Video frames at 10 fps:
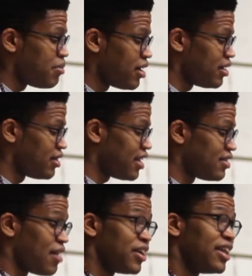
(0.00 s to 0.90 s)
but that's
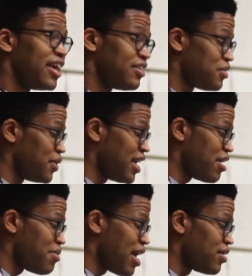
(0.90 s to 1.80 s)
not really the history we hear
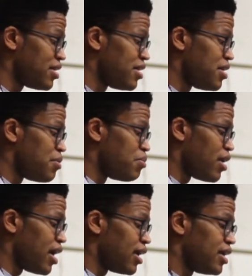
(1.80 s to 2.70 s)
about.
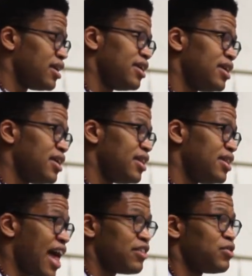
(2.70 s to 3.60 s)
But
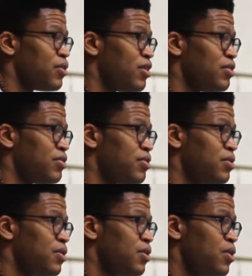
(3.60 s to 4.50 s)
that's sort of
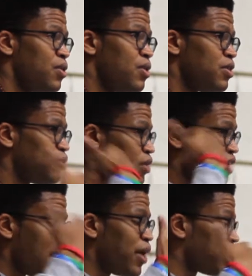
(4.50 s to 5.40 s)

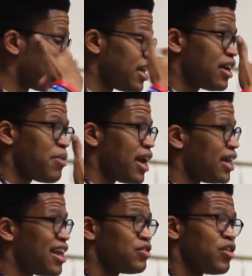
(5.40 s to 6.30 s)
how we have to think about it.
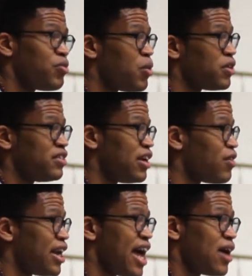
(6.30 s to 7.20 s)
And that's sort of what we're seeing
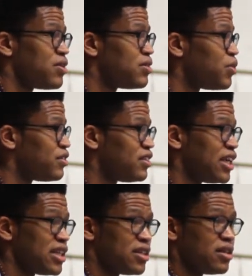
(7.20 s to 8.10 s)
right now. We're
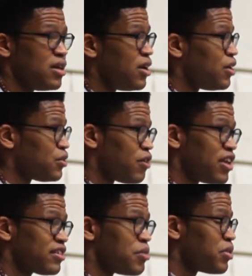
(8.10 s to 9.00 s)
seeing sort of
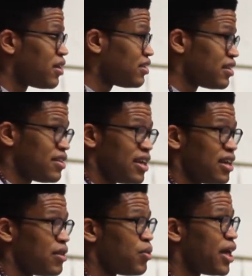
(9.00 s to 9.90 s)
this complicity
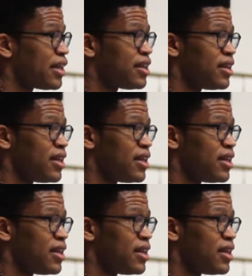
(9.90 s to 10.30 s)
with